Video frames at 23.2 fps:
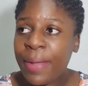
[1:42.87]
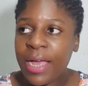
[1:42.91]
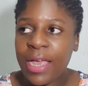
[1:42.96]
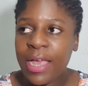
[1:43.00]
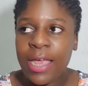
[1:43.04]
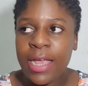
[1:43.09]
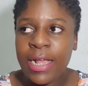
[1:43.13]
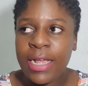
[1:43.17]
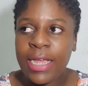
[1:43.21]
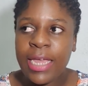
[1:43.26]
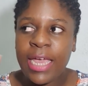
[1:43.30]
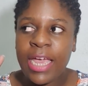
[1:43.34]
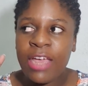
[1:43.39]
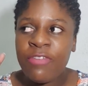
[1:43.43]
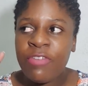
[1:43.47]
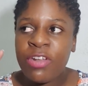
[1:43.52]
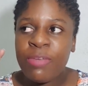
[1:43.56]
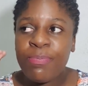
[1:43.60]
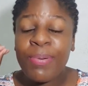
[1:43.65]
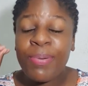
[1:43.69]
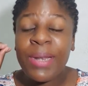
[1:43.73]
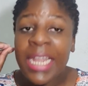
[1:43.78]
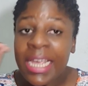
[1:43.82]
I
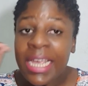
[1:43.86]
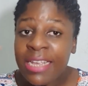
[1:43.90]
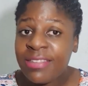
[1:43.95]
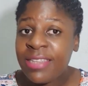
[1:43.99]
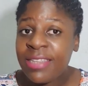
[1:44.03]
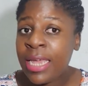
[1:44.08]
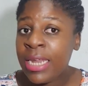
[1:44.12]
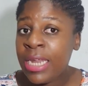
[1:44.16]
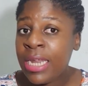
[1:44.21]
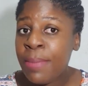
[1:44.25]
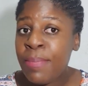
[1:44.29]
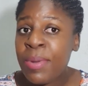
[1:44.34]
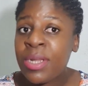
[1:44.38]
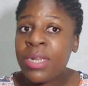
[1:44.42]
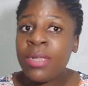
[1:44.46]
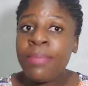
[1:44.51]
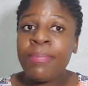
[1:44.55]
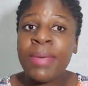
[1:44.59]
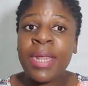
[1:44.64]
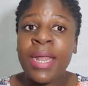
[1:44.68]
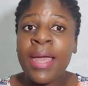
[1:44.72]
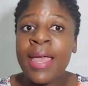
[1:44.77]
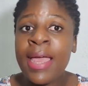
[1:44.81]
haven't placed anybody,
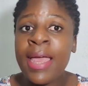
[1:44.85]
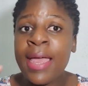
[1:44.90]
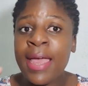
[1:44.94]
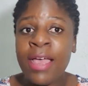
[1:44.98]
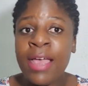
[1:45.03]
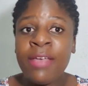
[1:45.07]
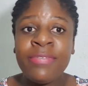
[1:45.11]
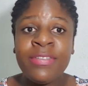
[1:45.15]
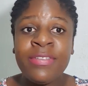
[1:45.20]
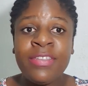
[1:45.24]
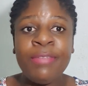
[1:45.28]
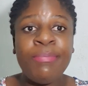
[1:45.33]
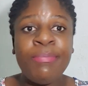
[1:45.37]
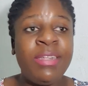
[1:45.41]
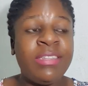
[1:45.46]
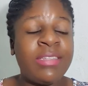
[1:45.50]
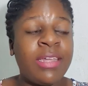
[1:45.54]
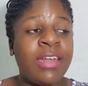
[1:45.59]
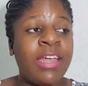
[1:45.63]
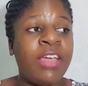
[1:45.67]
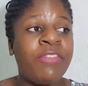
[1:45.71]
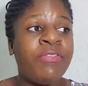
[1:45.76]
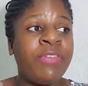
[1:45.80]
but I have siblings
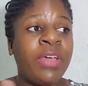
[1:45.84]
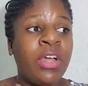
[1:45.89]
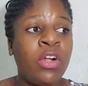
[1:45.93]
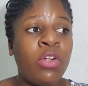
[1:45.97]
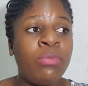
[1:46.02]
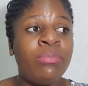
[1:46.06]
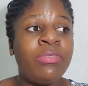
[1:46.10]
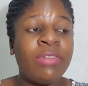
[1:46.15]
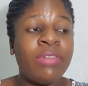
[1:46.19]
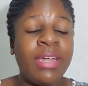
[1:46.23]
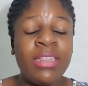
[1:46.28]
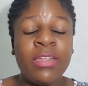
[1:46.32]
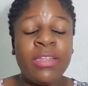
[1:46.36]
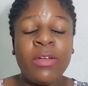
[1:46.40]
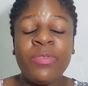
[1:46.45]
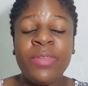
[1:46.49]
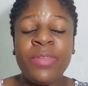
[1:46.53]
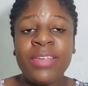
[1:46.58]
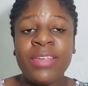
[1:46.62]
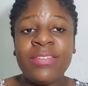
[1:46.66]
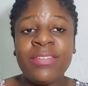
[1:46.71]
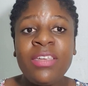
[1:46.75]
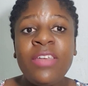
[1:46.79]
that I've helped write out
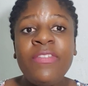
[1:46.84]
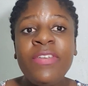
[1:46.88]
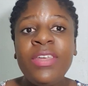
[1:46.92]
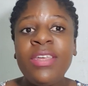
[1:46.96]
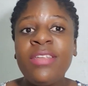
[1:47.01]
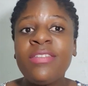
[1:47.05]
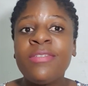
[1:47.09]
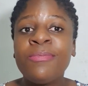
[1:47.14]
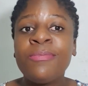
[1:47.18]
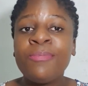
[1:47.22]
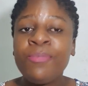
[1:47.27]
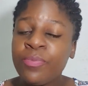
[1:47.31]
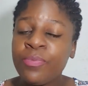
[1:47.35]
their CVs.